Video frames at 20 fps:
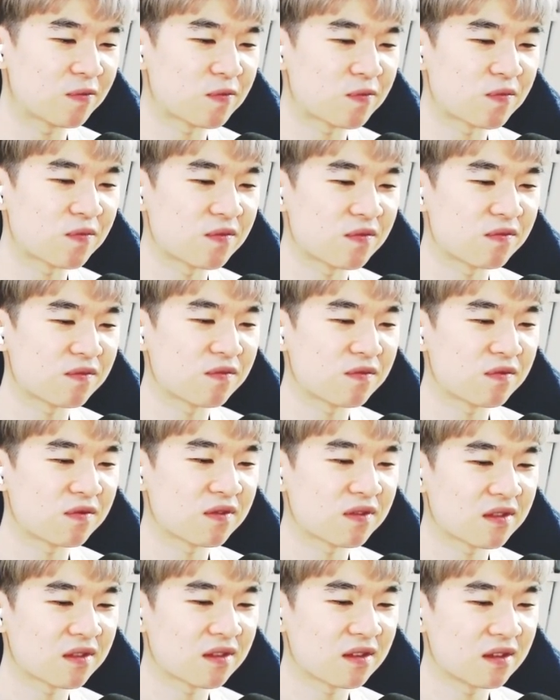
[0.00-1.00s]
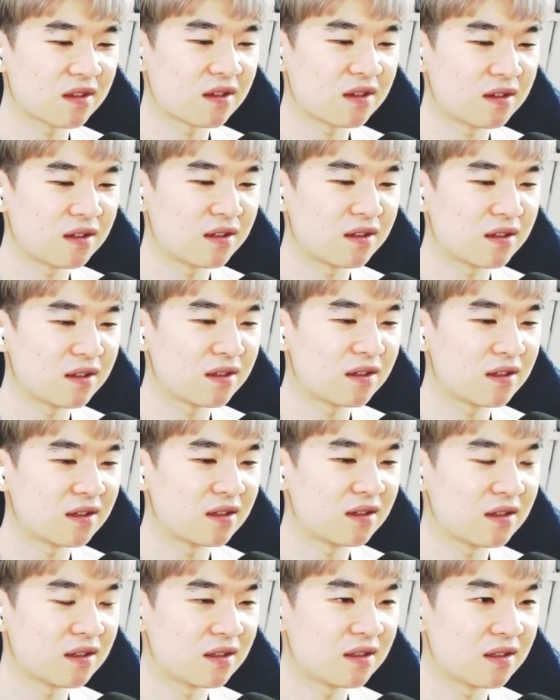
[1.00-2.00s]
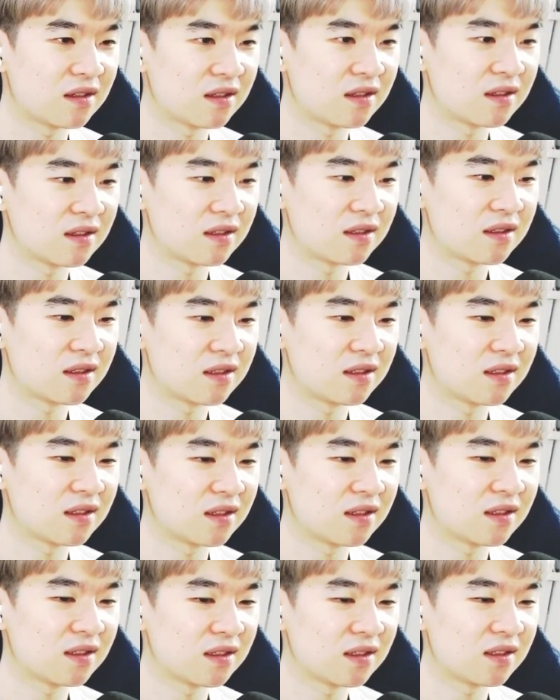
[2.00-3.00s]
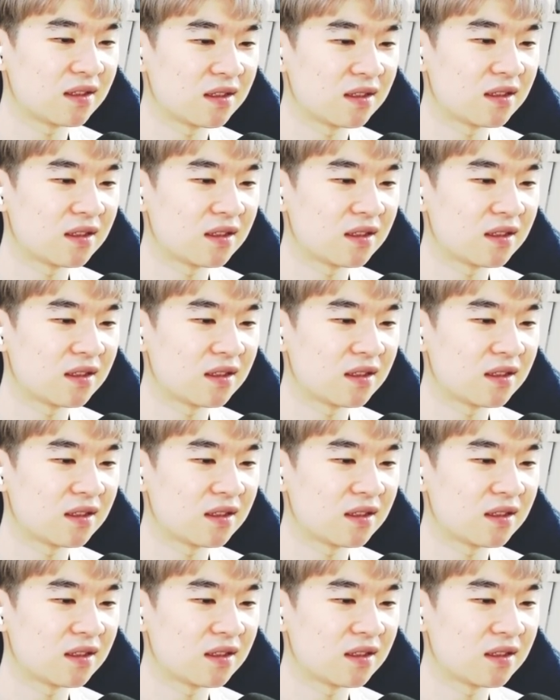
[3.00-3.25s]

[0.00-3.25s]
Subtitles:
Nothing is said.